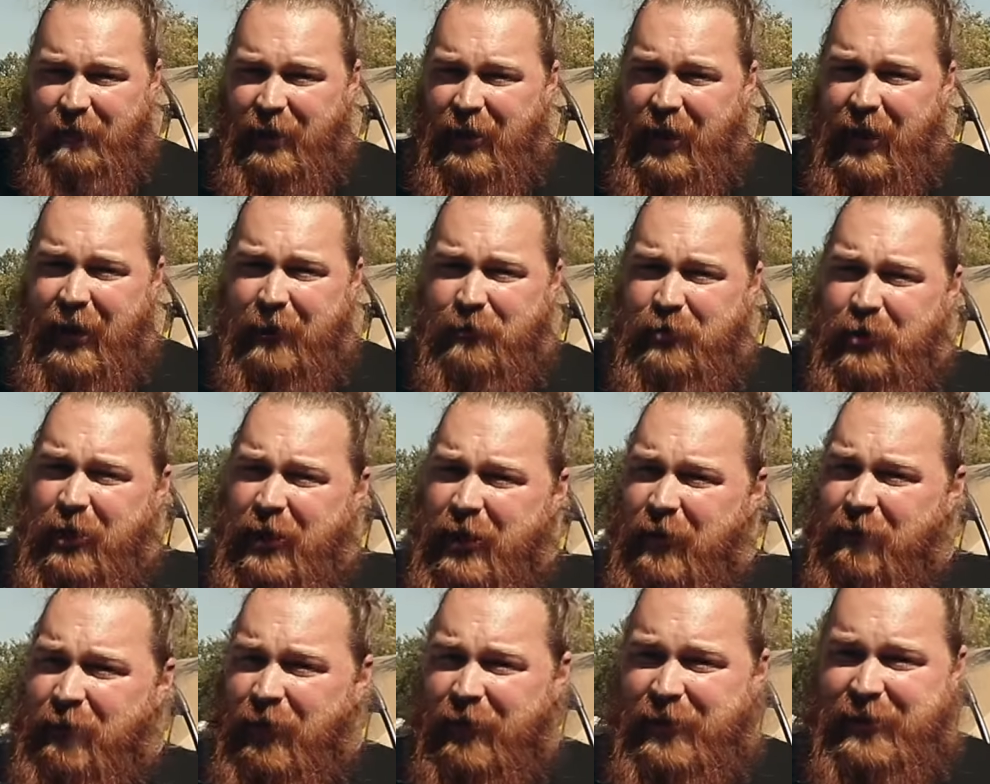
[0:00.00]
And I'm talking
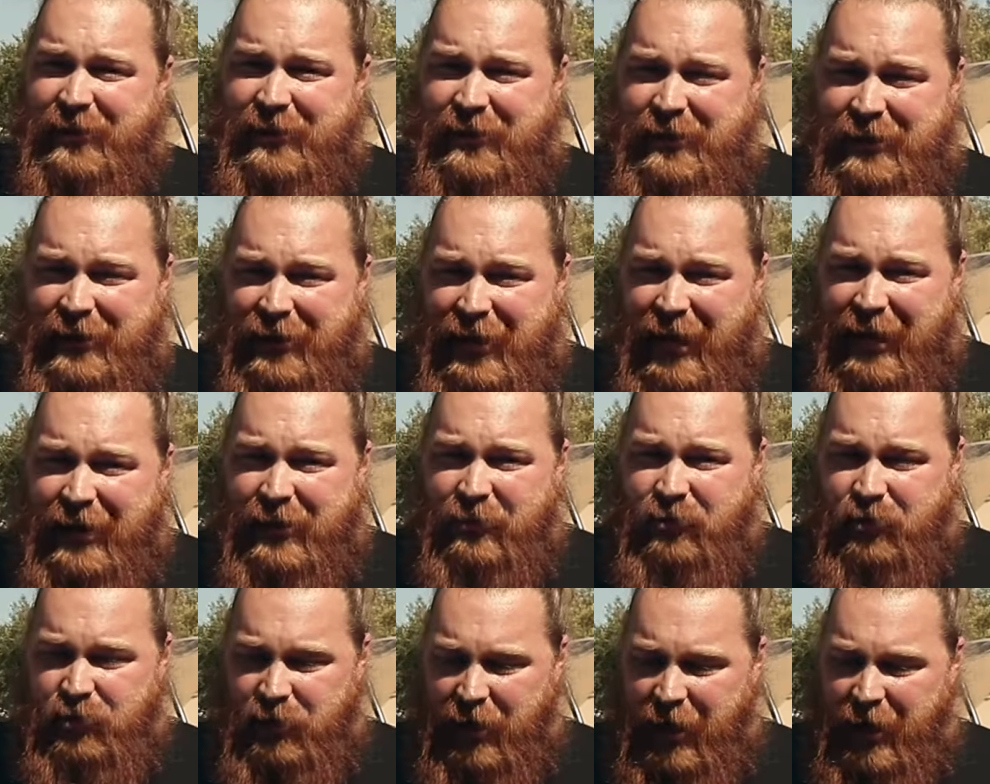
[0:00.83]
a very slight
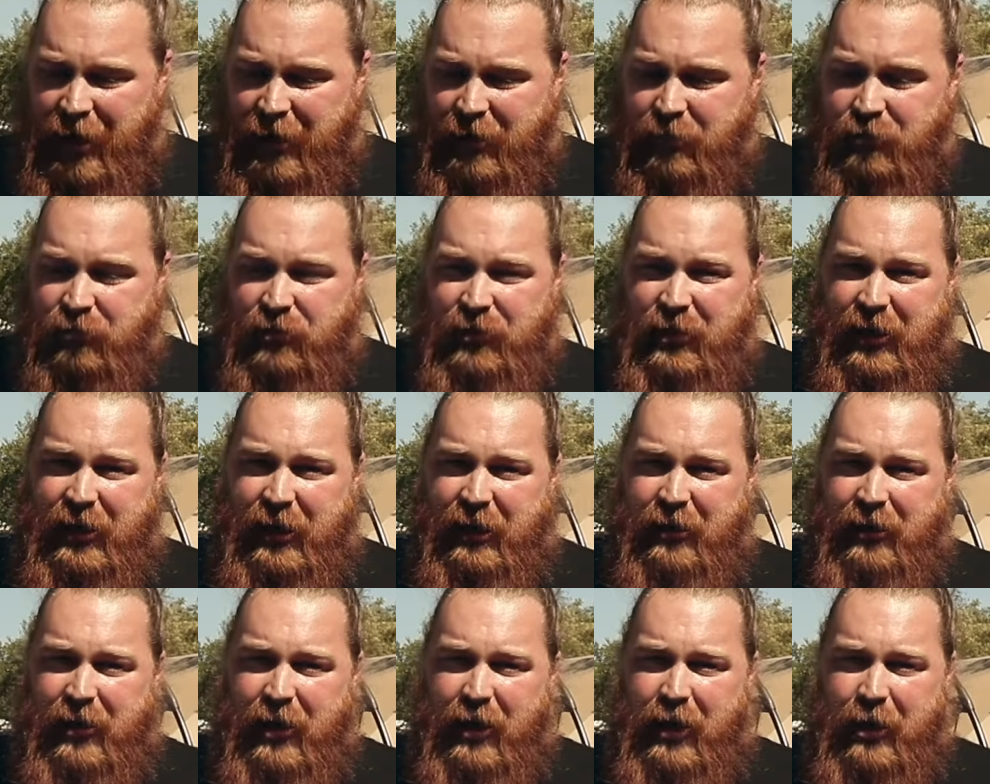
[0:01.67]
change
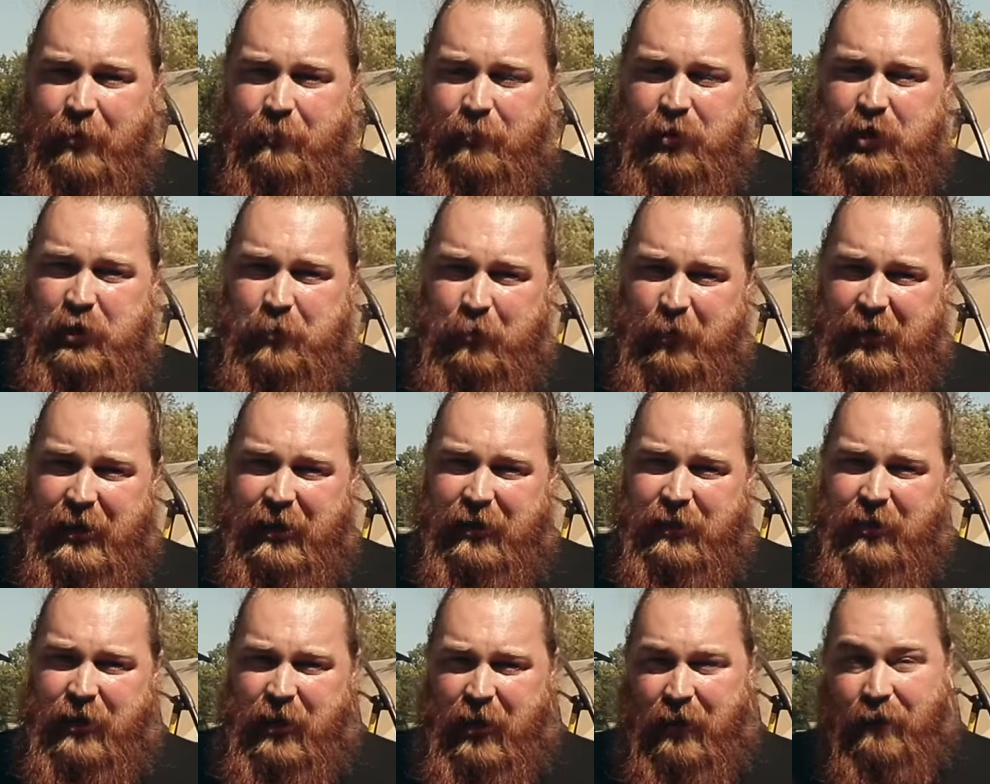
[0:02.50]
in
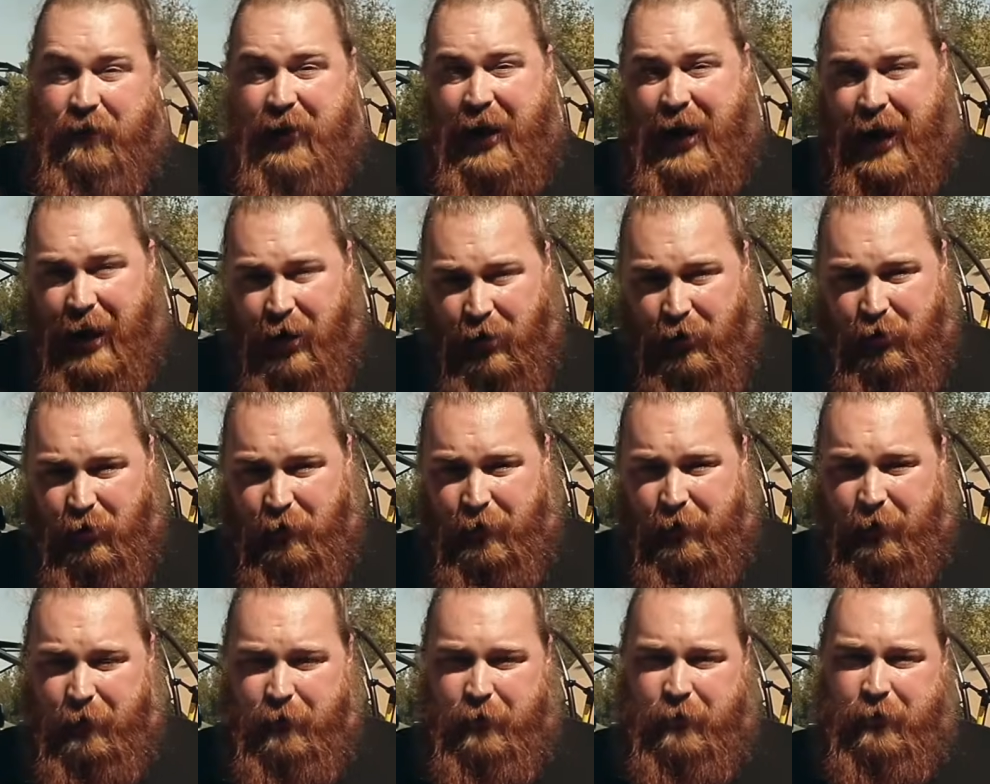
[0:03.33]
speed of air
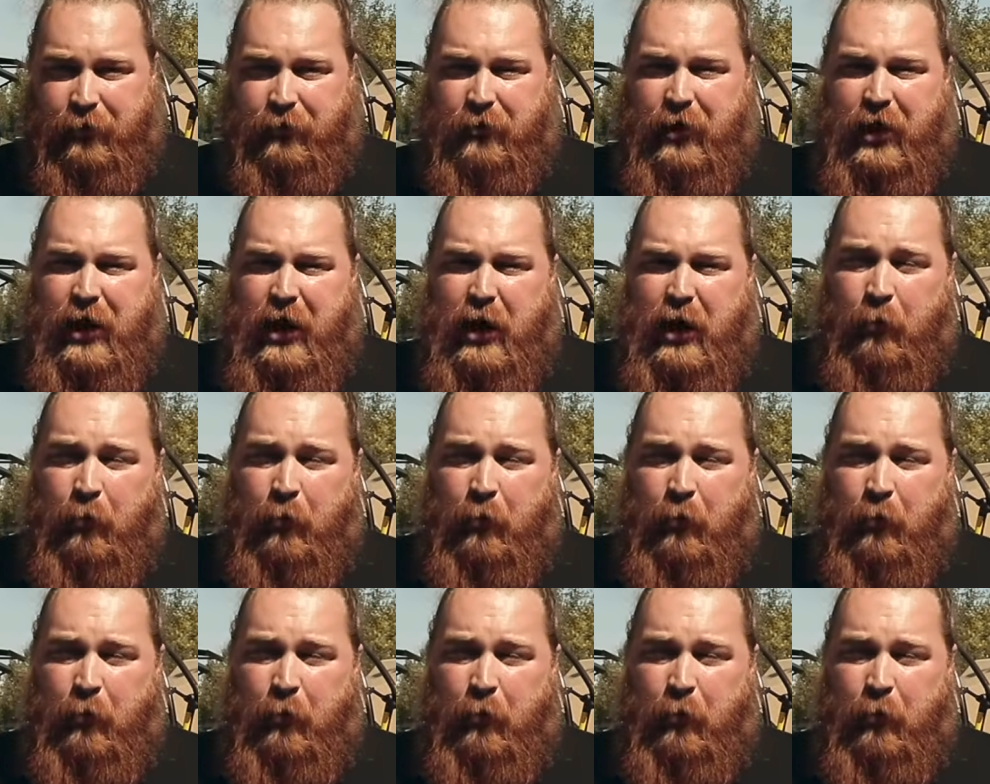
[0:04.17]
going through,